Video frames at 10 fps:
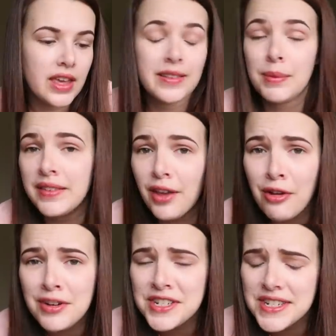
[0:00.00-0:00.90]
It smells like
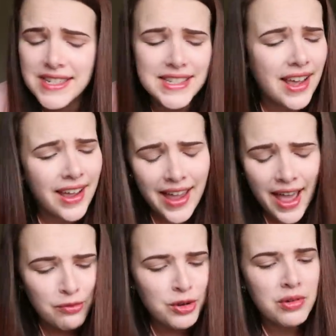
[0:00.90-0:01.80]
oranges. I
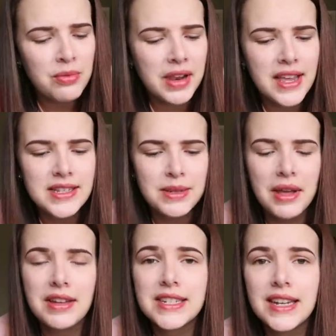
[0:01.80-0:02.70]
have no complaints
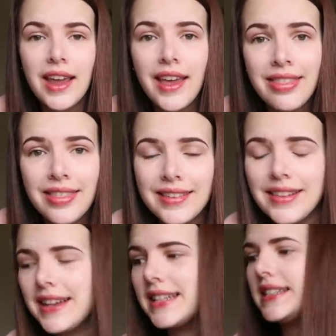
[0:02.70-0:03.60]
about it in the
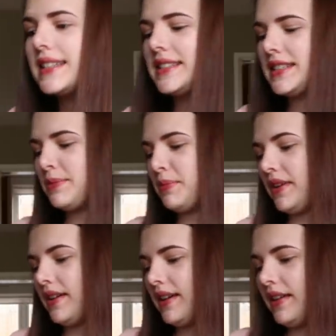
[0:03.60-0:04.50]
slightest,
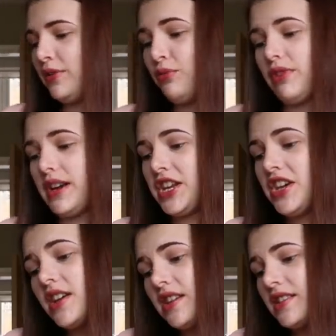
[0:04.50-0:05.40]
but it's really
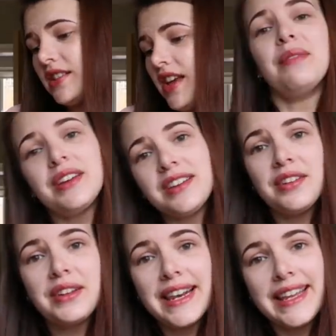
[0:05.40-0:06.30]
good. I'm gonna
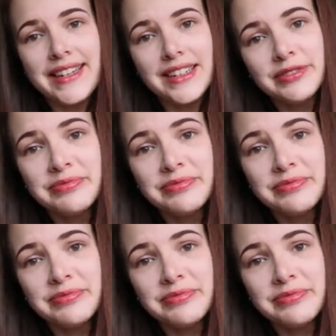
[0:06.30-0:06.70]
go clean.